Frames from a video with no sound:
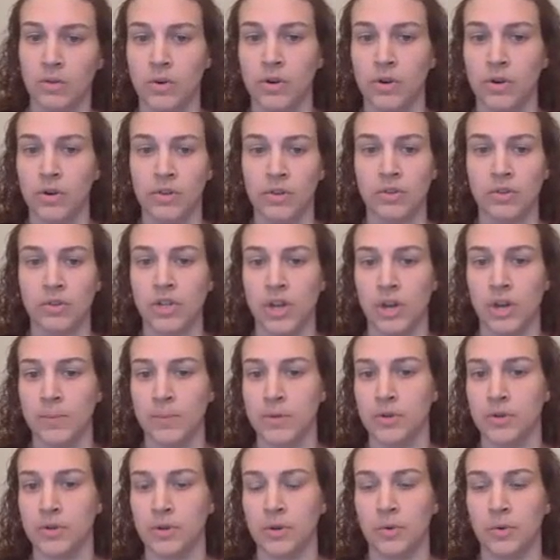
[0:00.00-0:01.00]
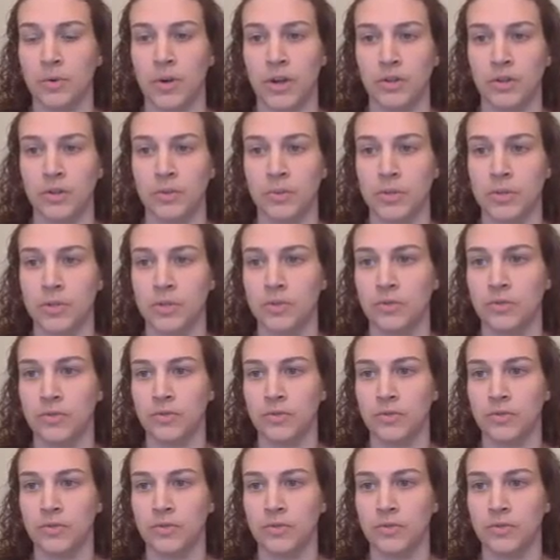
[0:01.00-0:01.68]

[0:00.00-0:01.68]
either geometry or algebra 2